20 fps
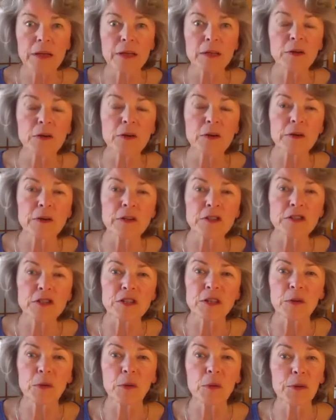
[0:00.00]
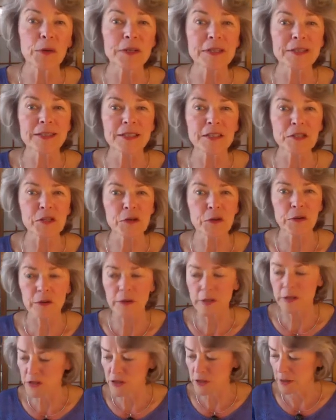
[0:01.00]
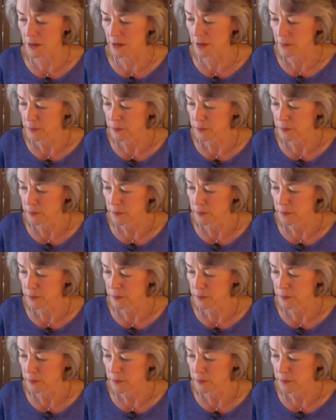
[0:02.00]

encourage it or discourage it?